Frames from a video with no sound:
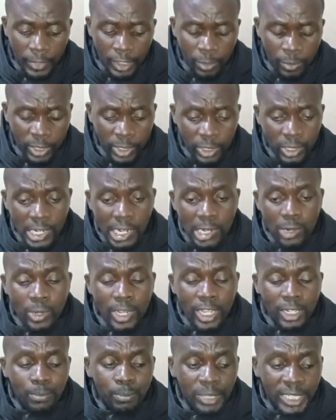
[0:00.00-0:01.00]
we're gonna look
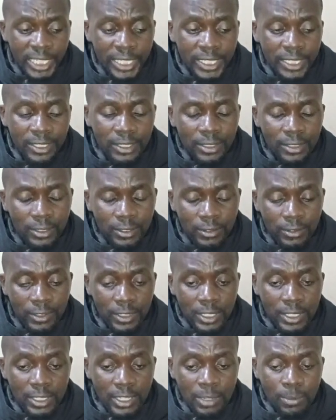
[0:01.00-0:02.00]
at breeding,
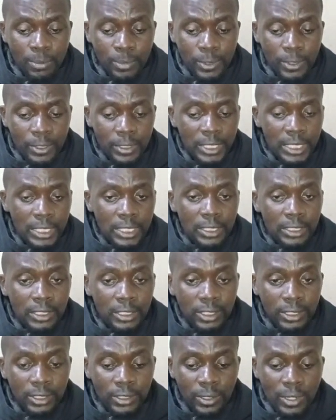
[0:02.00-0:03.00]
for example.
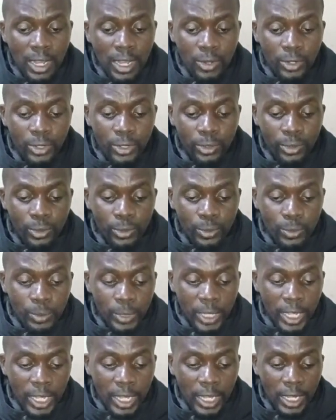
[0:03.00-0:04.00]
how do
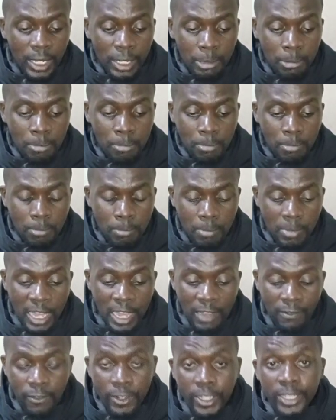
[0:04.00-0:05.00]
you
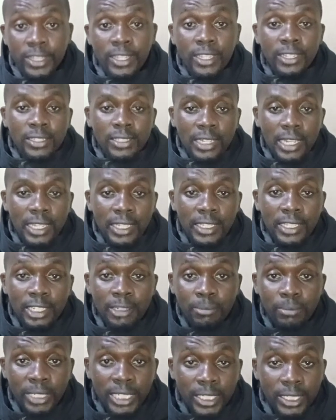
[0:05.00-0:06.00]
avoid things like
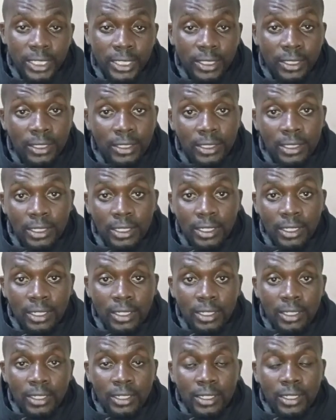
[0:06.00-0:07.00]
inbreeding
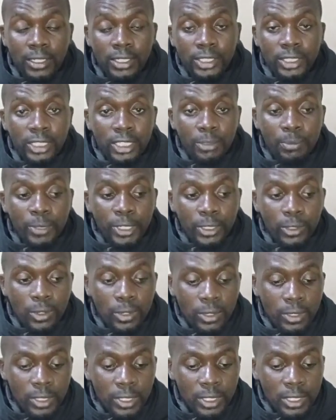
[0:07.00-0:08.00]
in sheep and
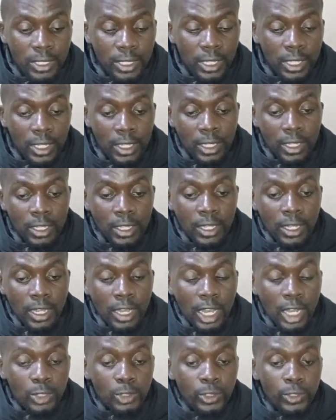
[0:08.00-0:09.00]
goats?
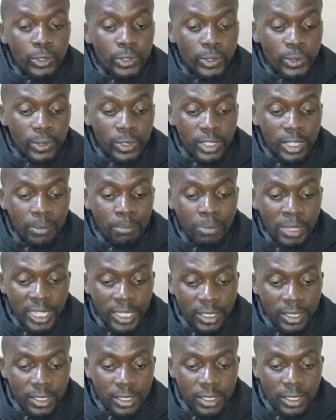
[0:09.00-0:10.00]
How do you choose the
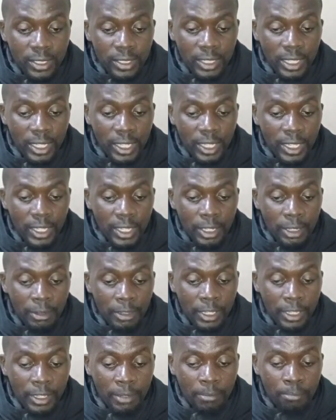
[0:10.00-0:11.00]
best
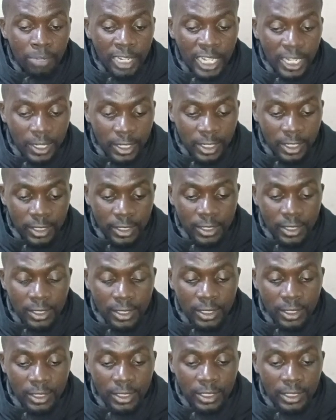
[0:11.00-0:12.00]
bucks
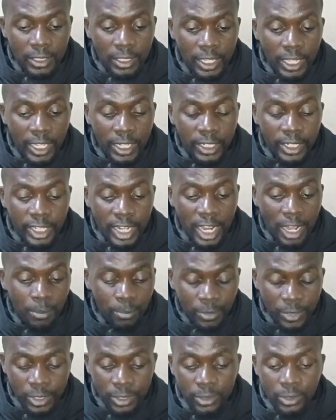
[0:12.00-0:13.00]
and
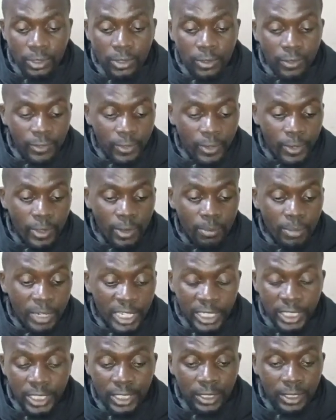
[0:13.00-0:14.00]
rams, for your
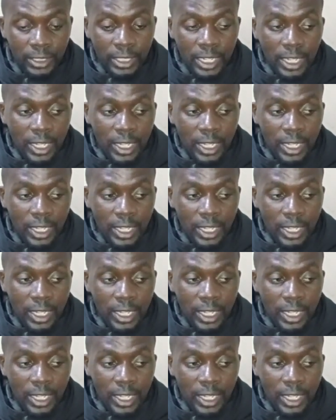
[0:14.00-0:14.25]
breeding